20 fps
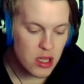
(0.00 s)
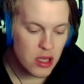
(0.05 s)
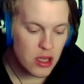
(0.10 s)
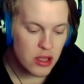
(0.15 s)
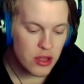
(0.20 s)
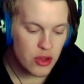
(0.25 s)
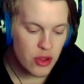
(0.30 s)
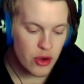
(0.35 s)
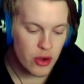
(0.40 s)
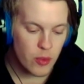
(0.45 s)

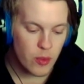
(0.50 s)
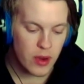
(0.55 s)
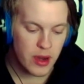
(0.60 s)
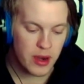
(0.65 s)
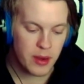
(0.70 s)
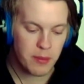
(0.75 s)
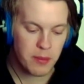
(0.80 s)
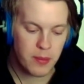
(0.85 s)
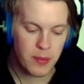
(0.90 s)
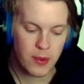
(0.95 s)

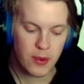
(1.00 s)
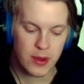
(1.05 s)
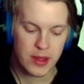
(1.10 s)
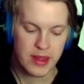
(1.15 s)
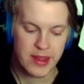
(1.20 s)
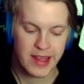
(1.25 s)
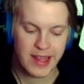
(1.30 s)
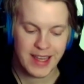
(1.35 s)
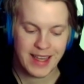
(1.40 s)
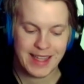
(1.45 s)

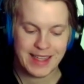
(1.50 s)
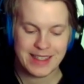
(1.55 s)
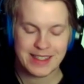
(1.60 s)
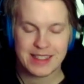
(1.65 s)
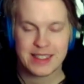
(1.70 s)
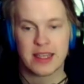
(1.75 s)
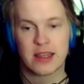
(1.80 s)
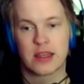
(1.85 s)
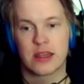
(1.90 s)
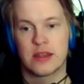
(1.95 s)
31.8
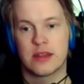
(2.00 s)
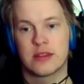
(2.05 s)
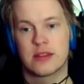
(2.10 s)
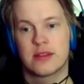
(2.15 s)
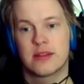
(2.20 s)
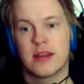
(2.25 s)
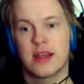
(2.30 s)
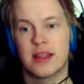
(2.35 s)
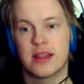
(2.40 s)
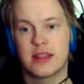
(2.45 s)
seconds,
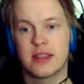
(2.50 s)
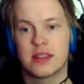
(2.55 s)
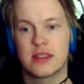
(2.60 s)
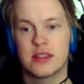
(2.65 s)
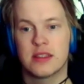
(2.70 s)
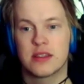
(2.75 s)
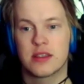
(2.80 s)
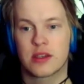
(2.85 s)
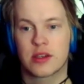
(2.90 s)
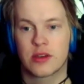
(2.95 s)
and this
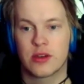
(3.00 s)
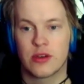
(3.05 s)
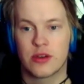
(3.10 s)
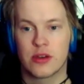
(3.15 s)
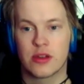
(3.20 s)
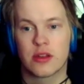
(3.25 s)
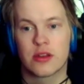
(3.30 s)
is according to